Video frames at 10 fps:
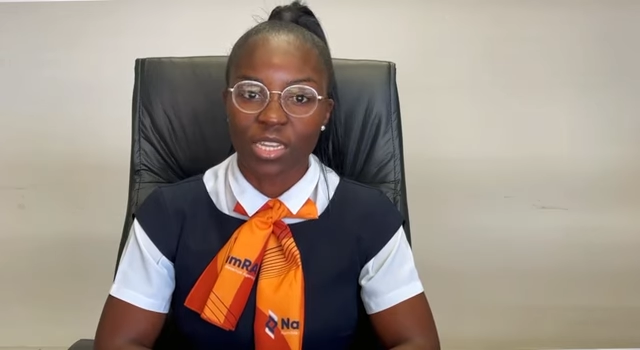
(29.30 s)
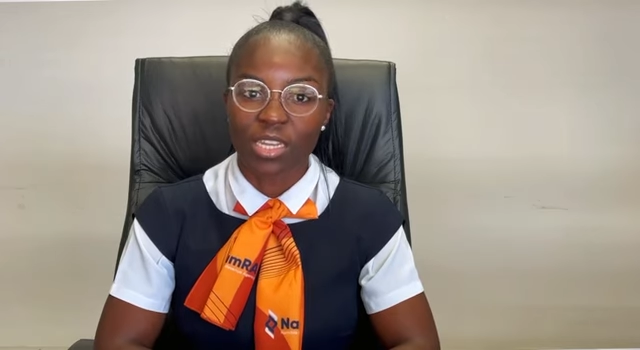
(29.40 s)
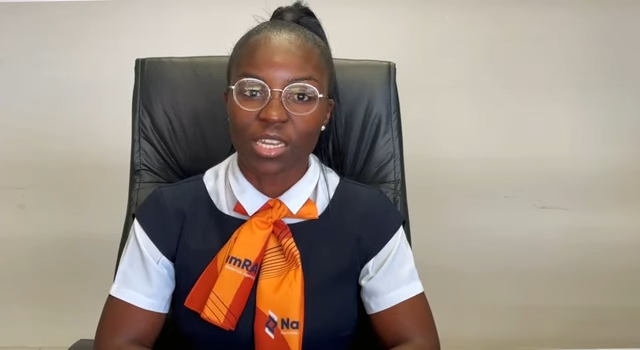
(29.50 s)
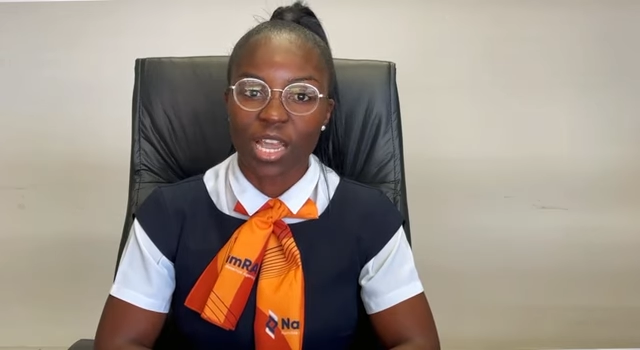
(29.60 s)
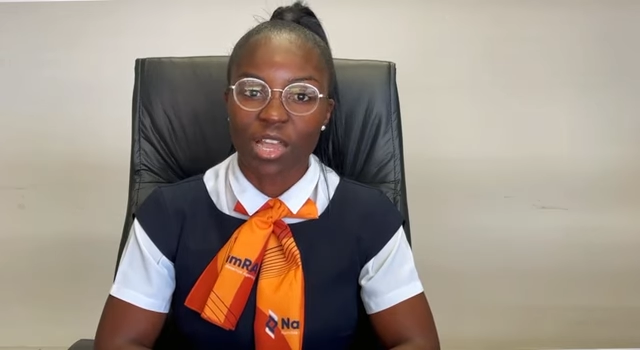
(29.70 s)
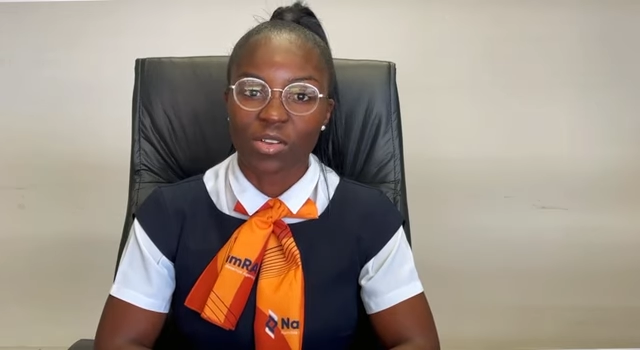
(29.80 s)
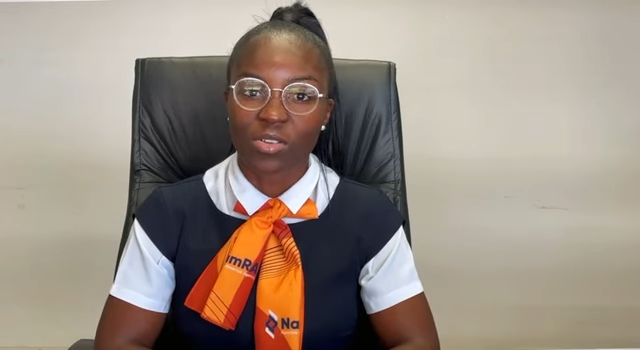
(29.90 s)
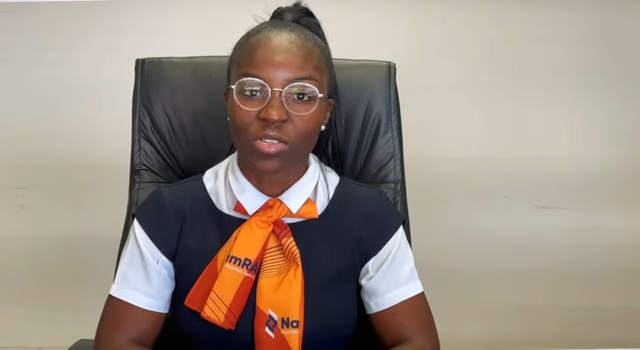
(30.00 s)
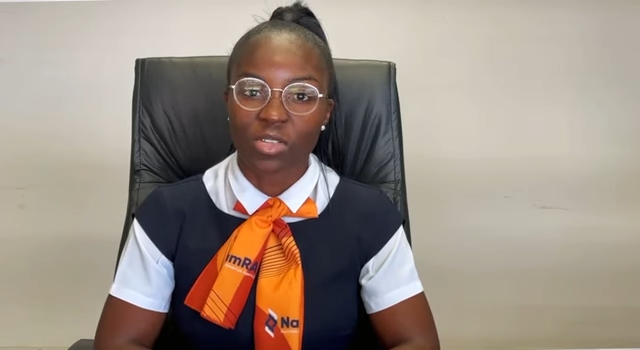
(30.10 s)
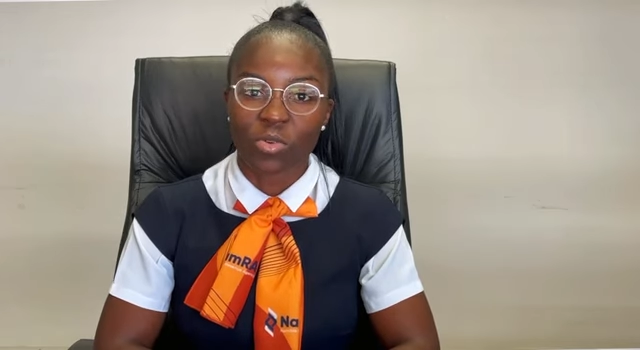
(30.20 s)
Now,
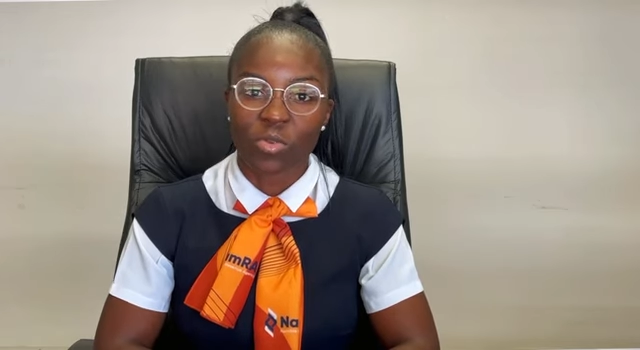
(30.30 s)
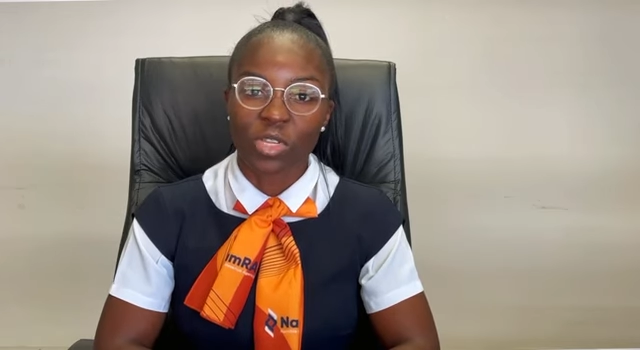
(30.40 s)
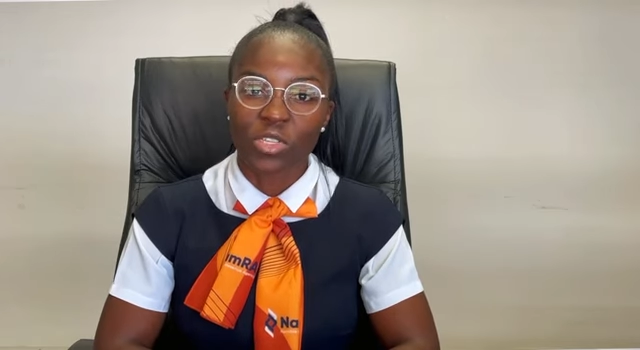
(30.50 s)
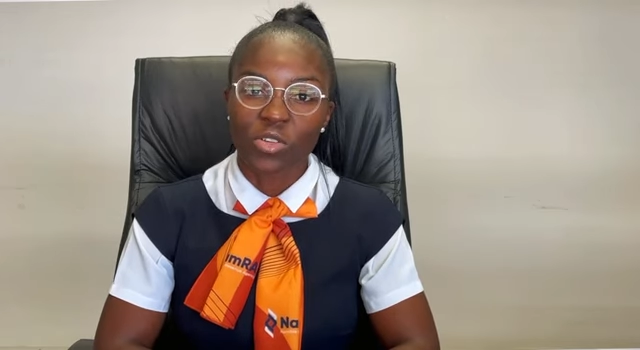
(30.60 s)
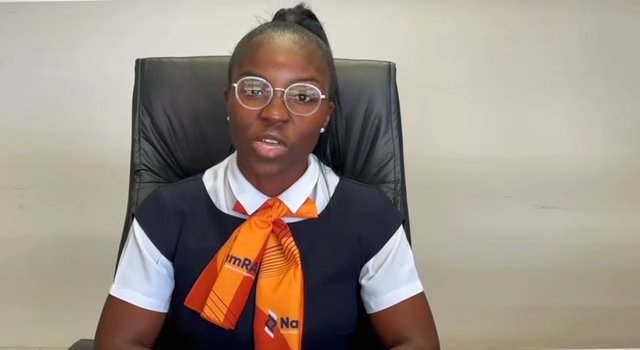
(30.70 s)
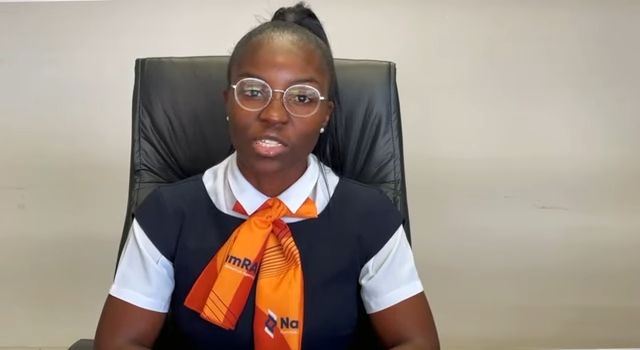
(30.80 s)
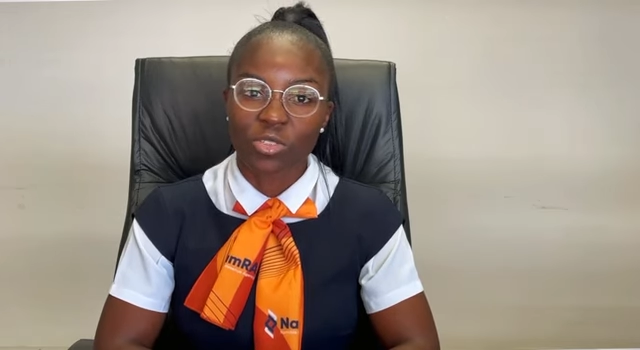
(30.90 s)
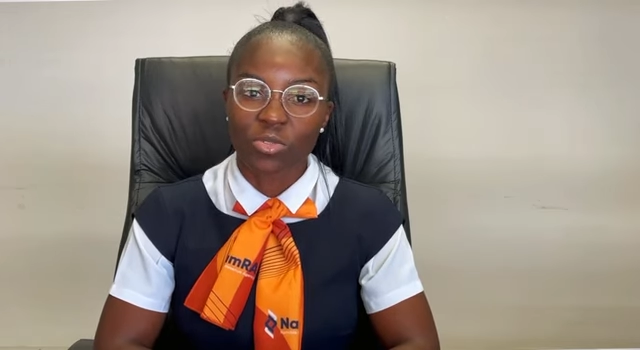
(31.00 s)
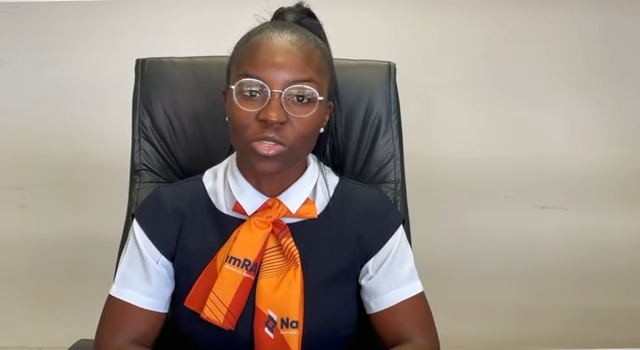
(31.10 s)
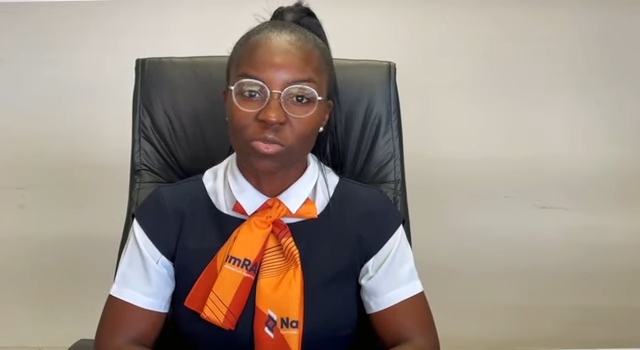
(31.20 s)
when you are
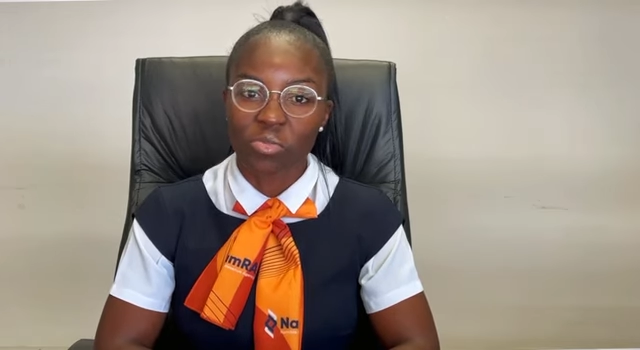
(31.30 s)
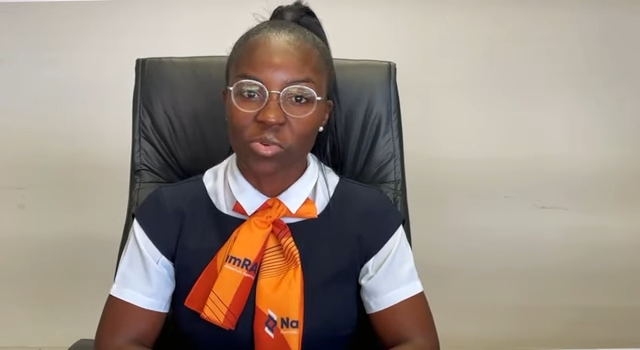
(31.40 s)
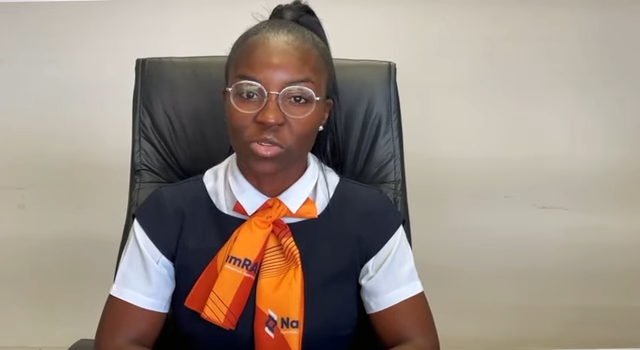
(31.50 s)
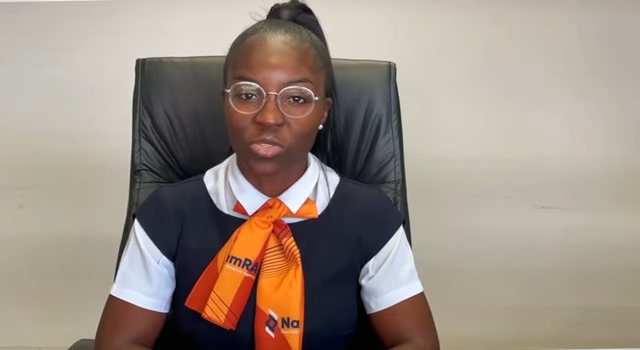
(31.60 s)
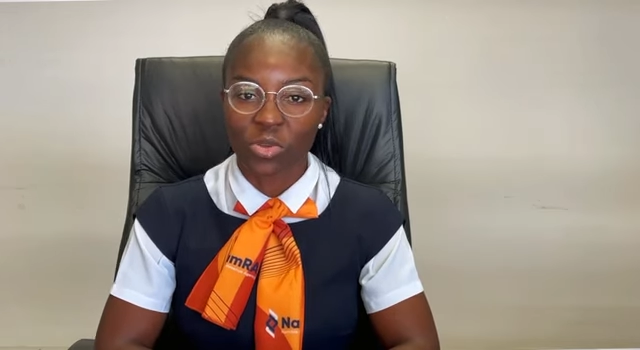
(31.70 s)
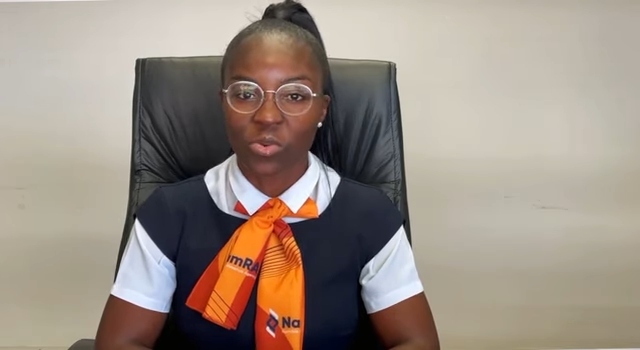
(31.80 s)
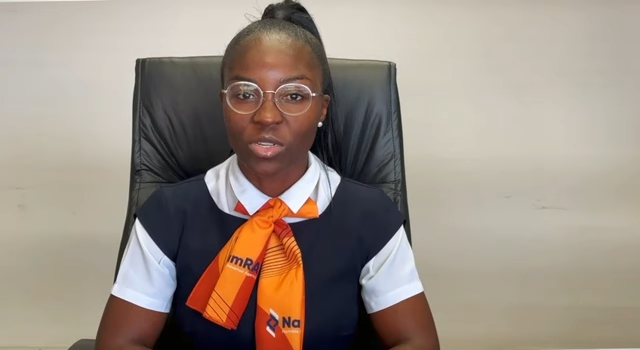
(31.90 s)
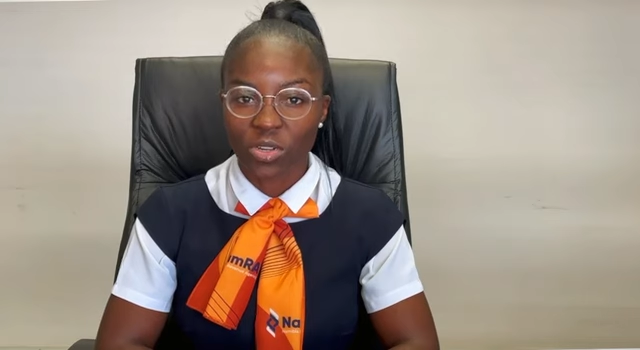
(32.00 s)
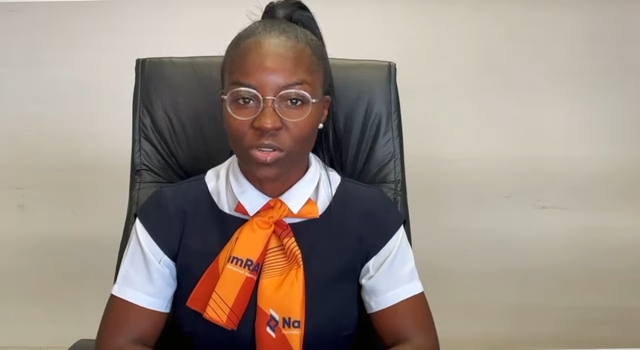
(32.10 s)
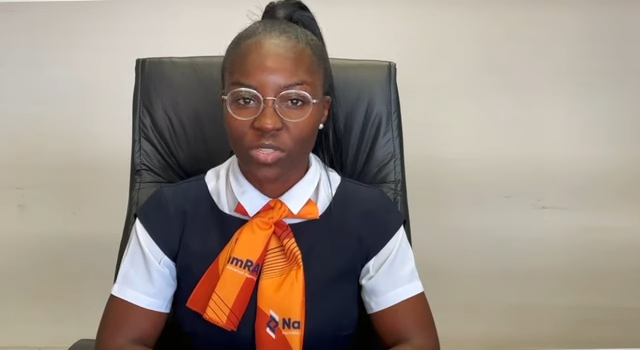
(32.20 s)
to import your woolen
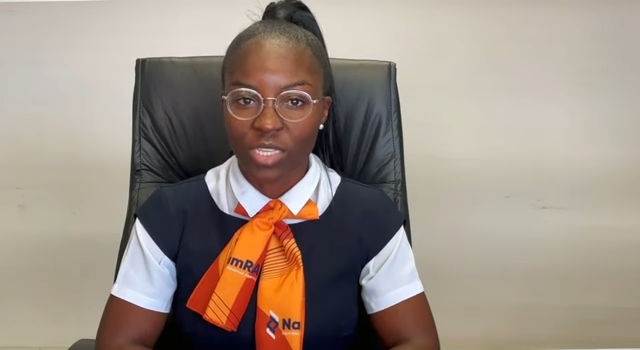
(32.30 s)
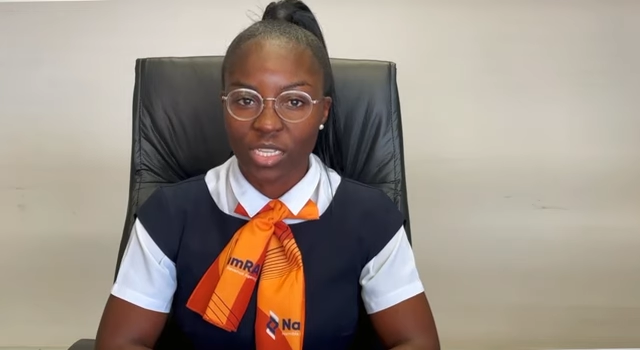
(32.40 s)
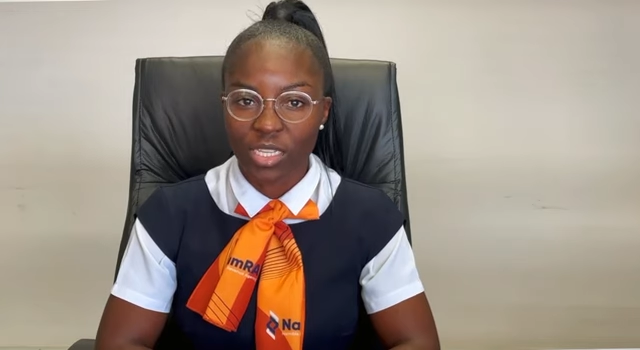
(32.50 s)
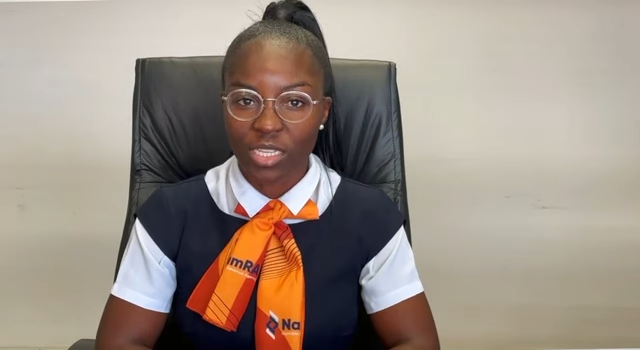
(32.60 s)
clothing,